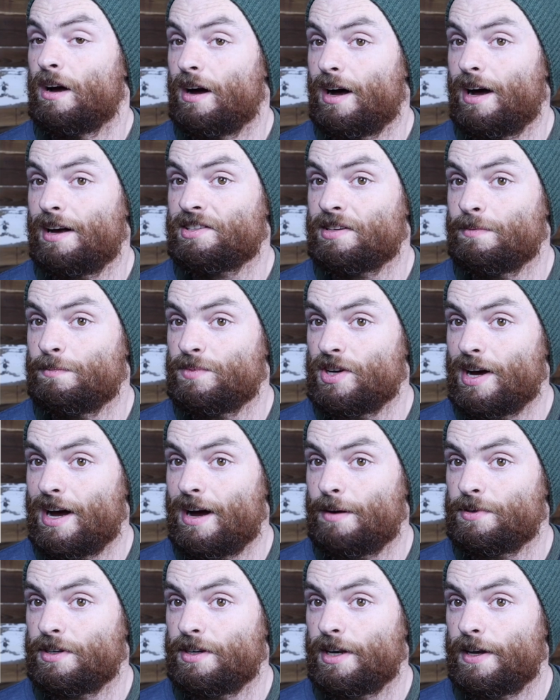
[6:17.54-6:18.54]
Awesome
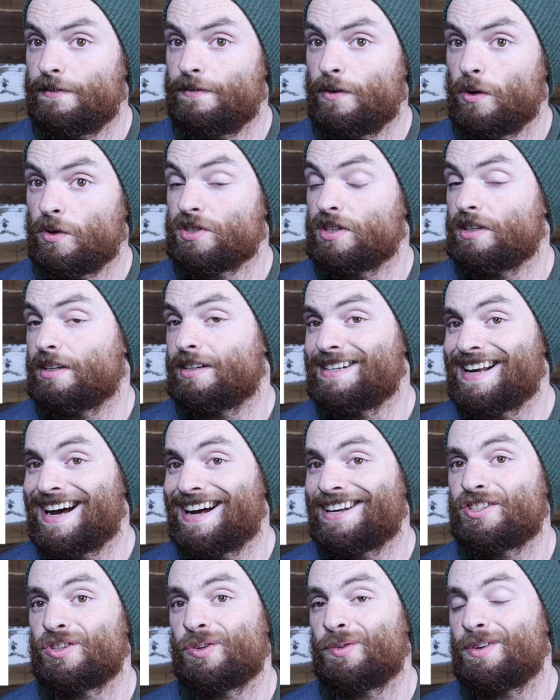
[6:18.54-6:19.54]
job today, folks, on a
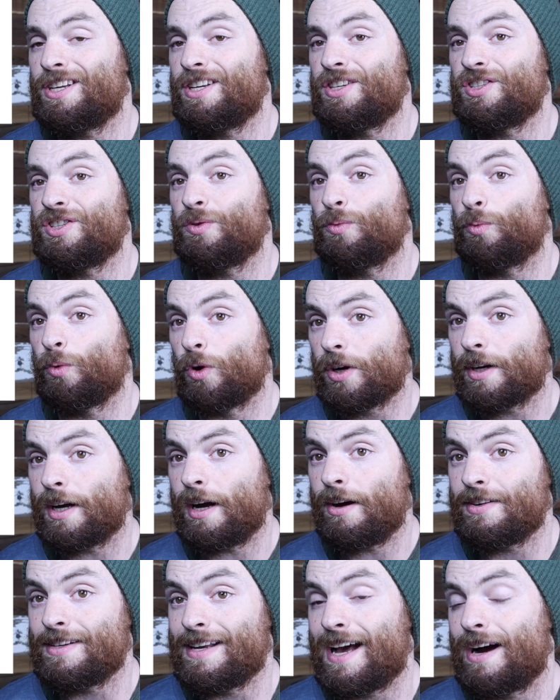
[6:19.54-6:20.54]
not so easy
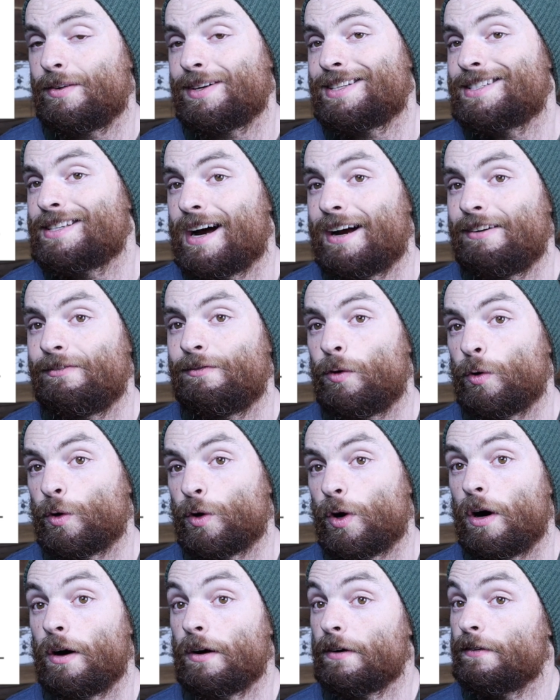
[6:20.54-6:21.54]
workout. Now it's time
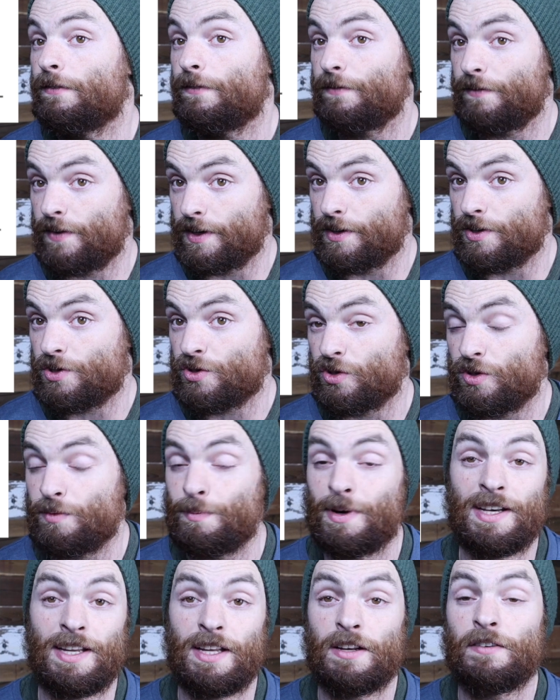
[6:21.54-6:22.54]
for our finisher. You
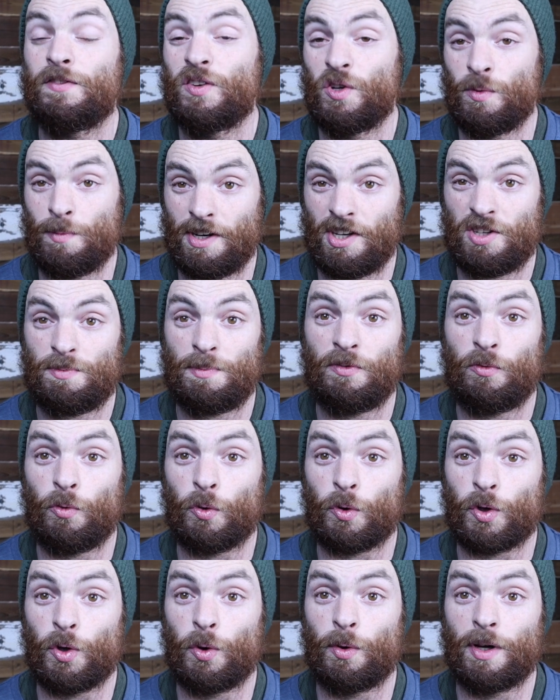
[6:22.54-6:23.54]
might need a few minutes
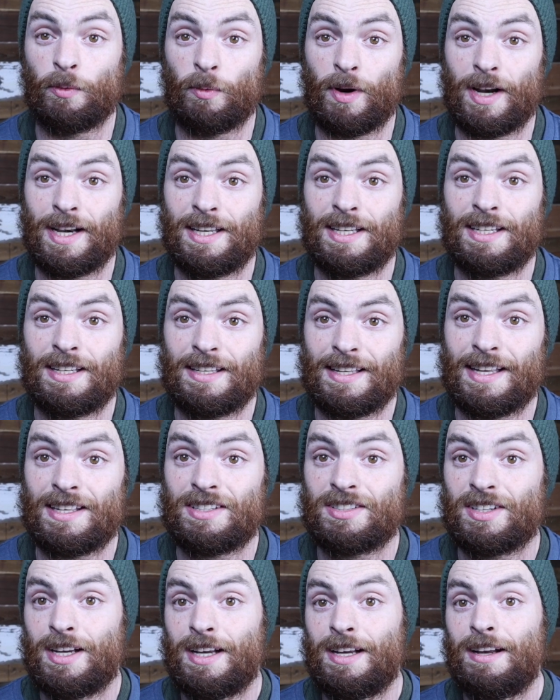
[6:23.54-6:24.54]
before going right into
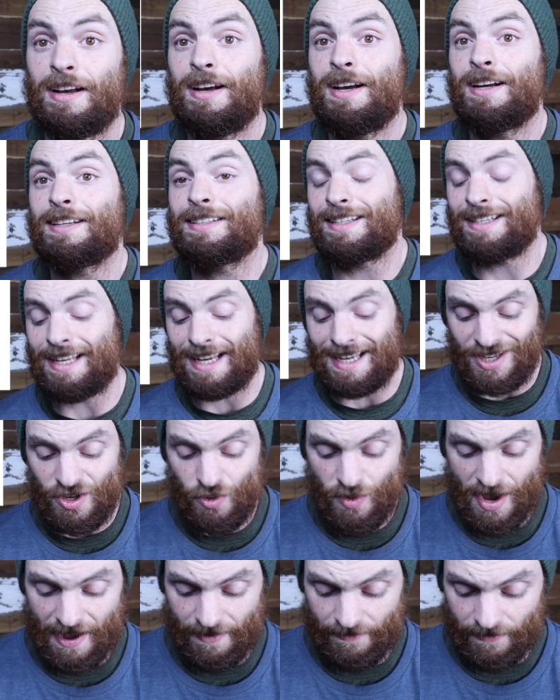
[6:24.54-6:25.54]
this. Today
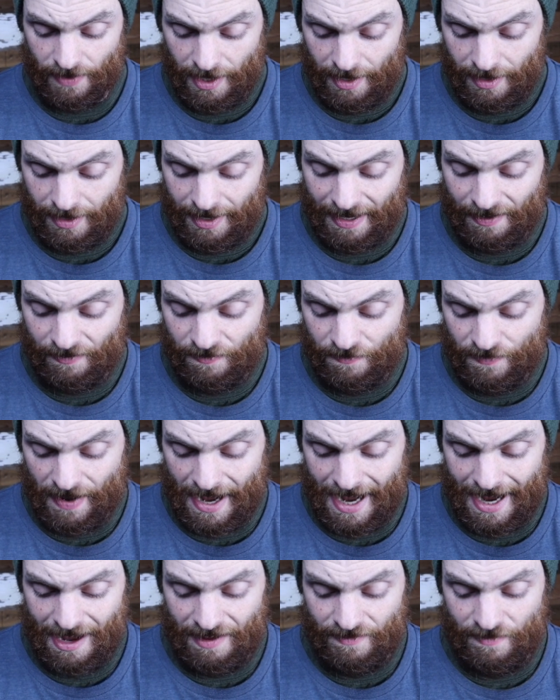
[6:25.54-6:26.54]
you have a
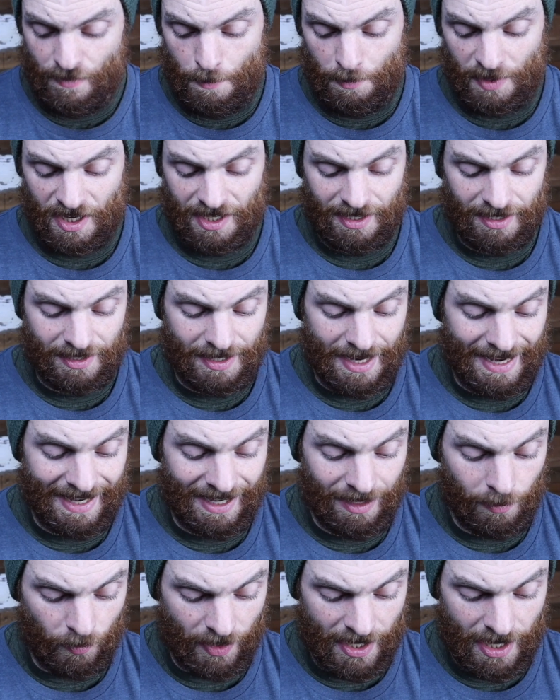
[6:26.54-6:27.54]
5-minute
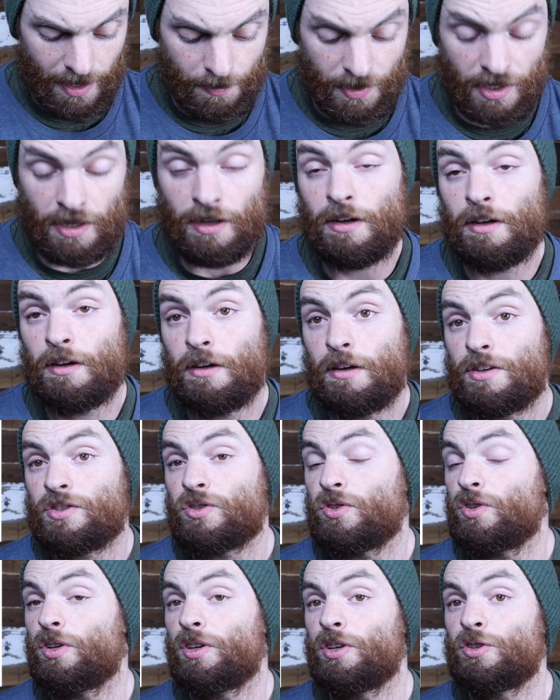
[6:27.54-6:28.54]
AMRAP.
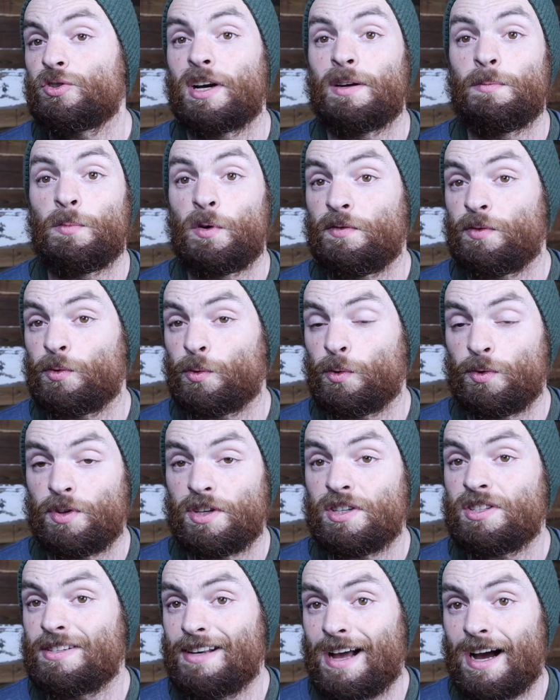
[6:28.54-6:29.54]
So you're gonna try to move through
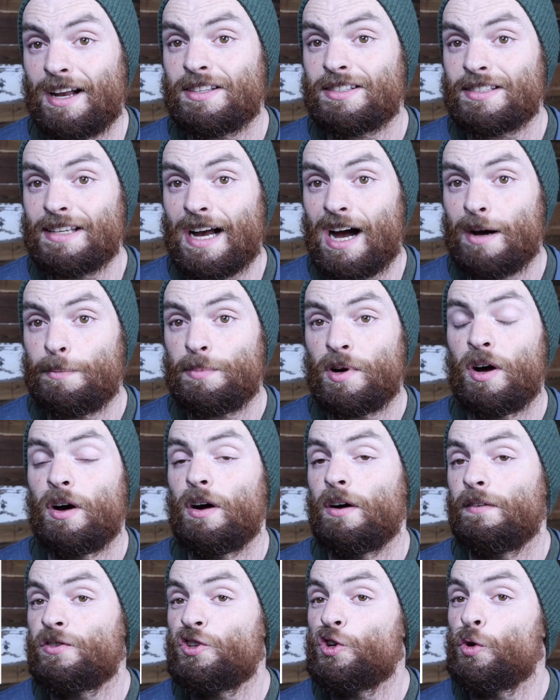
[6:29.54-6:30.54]
this nonstop
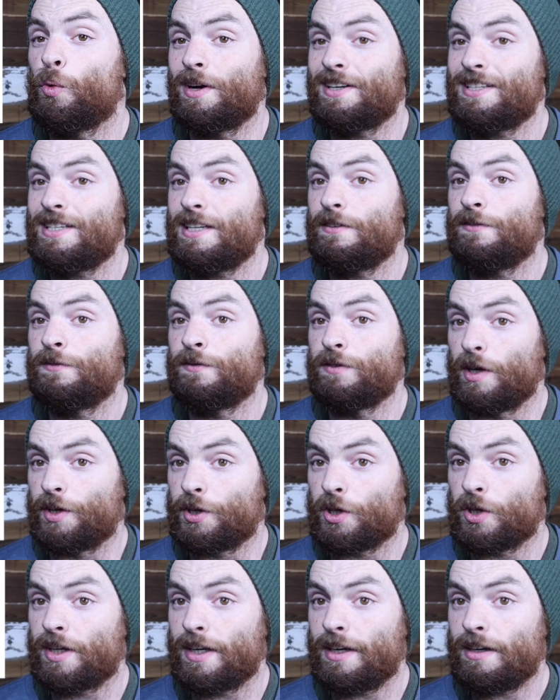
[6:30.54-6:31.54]
of 20
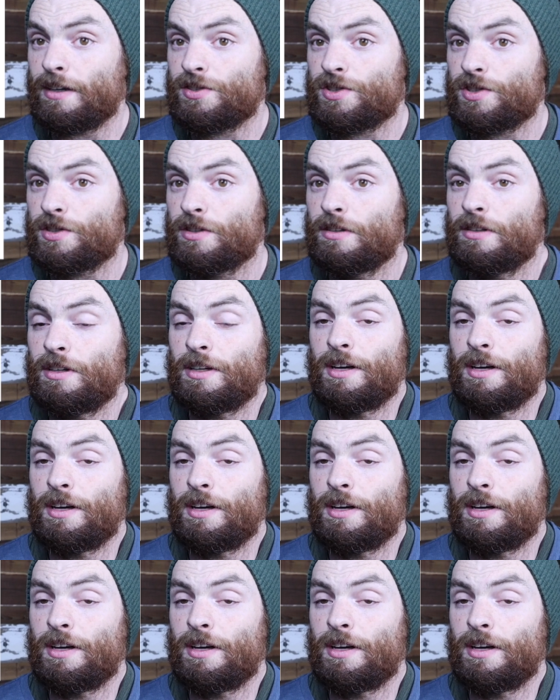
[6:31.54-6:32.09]
flutter kicks,